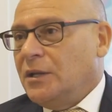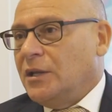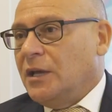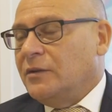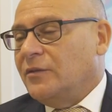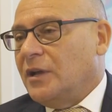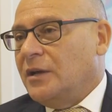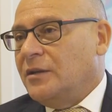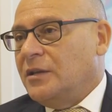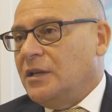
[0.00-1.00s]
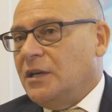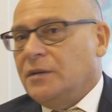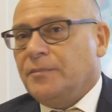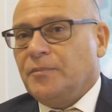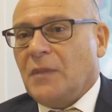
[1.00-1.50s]
the end of the
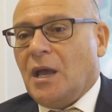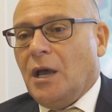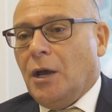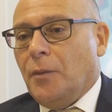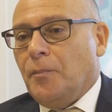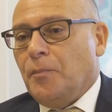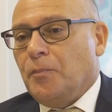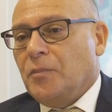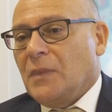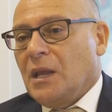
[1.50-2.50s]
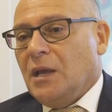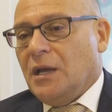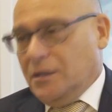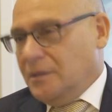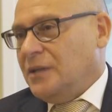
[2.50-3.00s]
year, and
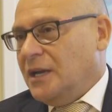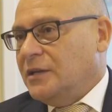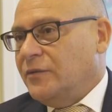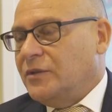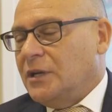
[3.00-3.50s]
end of